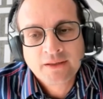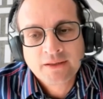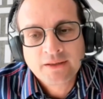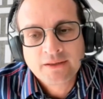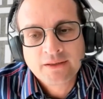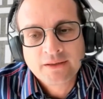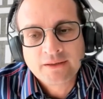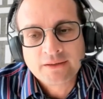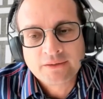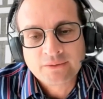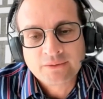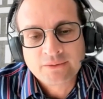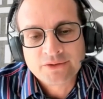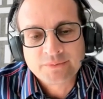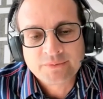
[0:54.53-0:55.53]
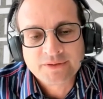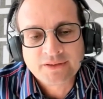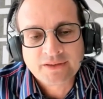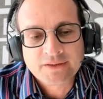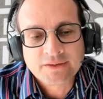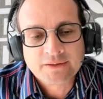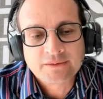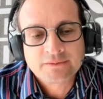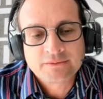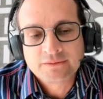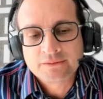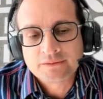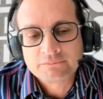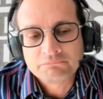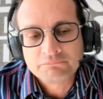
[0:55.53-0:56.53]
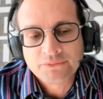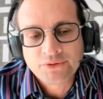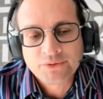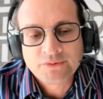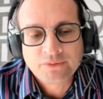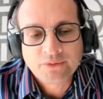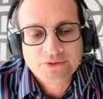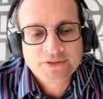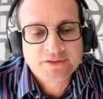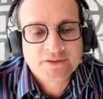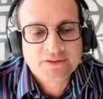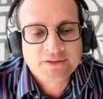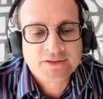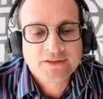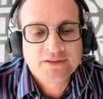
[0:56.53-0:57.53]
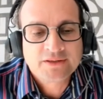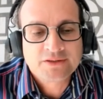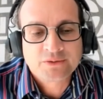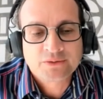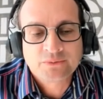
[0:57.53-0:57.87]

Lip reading: and also with other universities or with